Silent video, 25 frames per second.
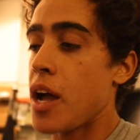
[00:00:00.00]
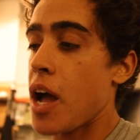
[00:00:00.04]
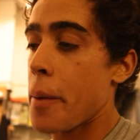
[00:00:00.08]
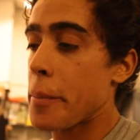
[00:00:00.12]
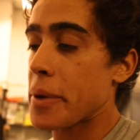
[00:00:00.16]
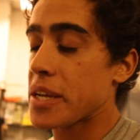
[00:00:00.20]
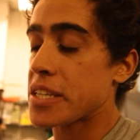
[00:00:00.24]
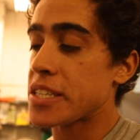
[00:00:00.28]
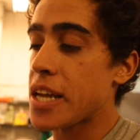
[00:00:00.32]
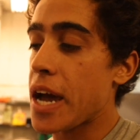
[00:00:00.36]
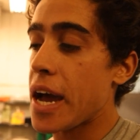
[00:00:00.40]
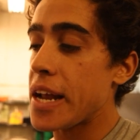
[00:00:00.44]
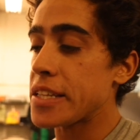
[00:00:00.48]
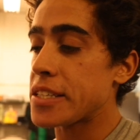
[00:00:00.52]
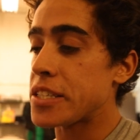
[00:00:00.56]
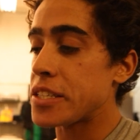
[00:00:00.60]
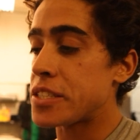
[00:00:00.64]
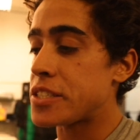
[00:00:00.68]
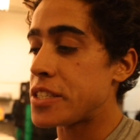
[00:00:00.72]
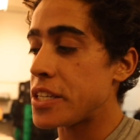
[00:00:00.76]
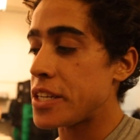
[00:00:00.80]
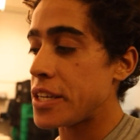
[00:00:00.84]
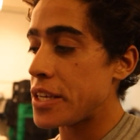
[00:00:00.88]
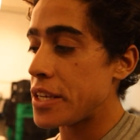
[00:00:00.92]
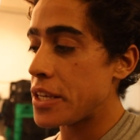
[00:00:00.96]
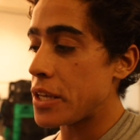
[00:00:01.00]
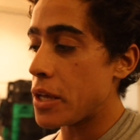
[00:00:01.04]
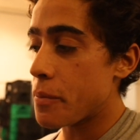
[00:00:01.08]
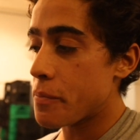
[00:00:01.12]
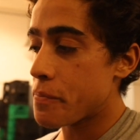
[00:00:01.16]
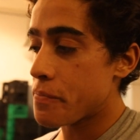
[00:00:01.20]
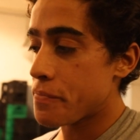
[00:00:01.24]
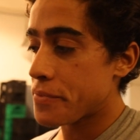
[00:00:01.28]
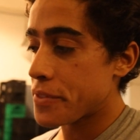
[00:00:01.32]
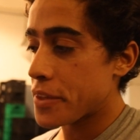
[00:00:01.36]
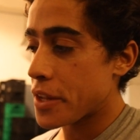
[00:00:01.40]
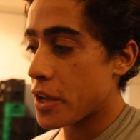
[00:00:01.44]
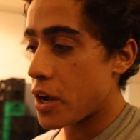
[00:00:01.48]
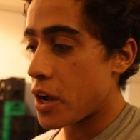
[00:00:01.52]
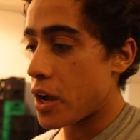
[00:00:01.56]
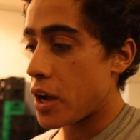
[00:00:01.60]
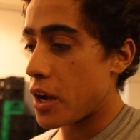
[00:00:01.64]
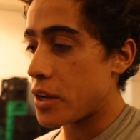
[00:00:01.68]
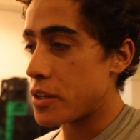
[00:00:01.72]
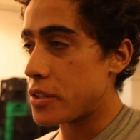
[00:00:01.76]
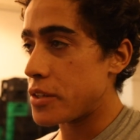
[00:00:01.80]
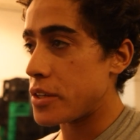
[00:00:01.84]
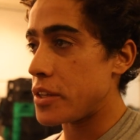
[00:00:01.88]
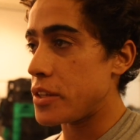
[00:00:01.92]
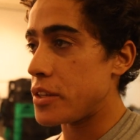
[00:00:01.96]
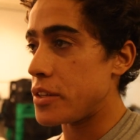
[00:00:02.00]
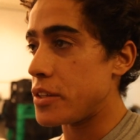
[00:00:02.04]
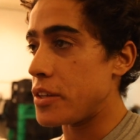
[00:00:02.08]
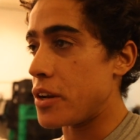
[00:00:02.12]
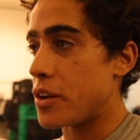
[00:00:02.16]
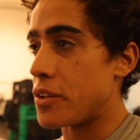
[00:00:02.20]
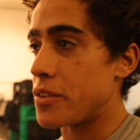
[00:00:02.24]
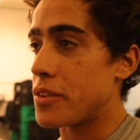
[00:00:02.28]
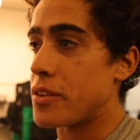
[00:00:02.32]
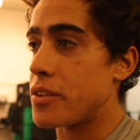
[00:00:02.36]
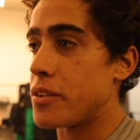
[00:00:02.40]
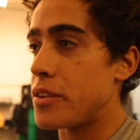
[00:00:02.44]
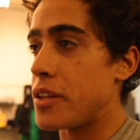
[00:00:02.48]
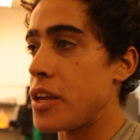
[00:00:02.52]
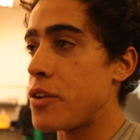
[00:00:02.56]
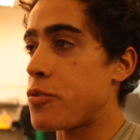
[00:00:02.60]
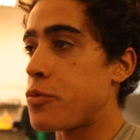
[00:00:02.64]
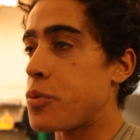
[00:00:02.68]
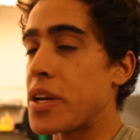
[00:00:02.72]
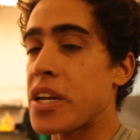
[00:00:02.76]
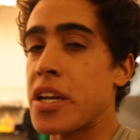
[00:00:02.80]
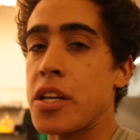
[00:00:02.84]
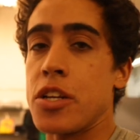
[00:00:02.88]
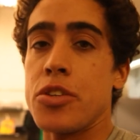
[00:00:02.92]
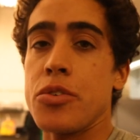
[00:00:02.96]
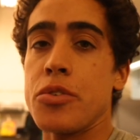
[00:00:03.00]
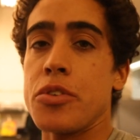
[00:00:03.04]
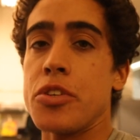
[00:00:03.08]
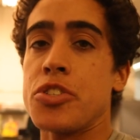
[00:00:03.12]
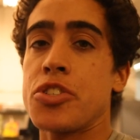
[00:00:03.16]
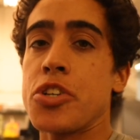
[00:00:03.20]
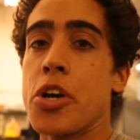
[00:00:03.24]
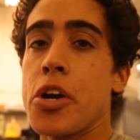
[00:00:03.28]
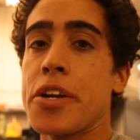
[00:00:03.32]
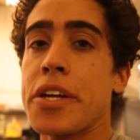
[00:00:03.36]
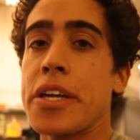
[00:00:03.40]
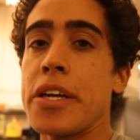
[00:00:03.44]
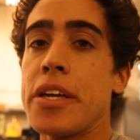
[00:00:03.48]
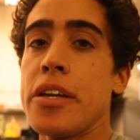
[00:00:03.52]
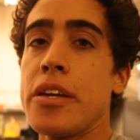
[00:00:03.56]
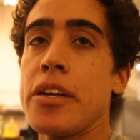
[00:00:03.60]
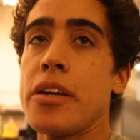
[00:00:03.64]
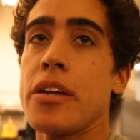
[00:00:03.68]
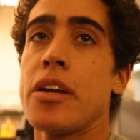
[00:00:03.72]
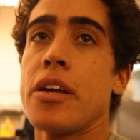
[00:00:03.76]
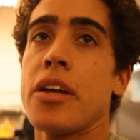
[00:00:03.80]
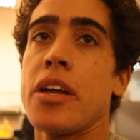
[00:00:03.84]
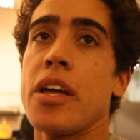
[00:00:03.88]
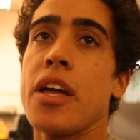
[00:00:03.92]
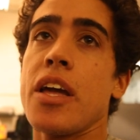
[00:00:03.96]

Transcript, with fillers: I'm excited to see, you know, if we can do the jerky.